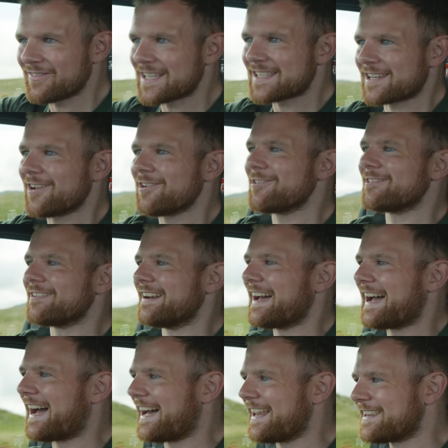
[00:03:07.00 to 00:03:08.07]
its own,
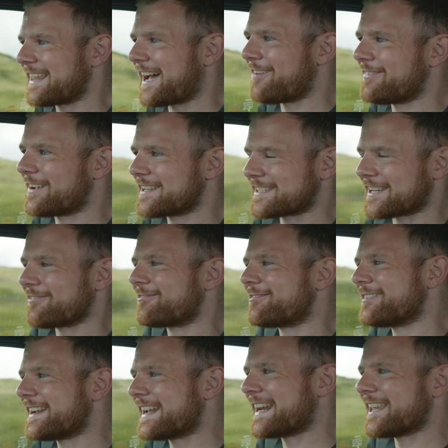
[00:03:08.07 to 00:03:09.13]
and that makes it
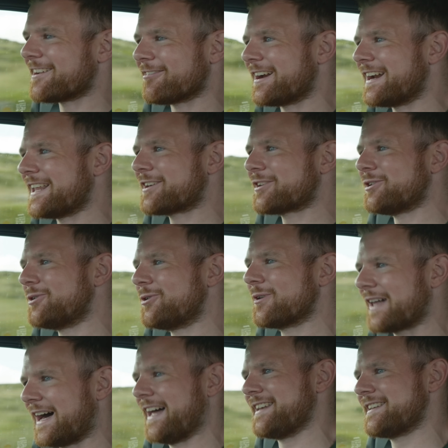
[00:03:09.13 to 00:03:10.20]
really, really
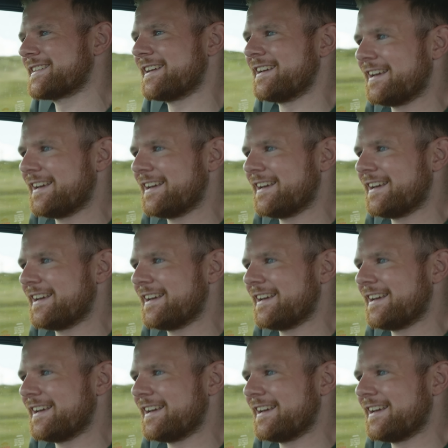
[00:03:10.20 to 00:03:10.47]
cool. And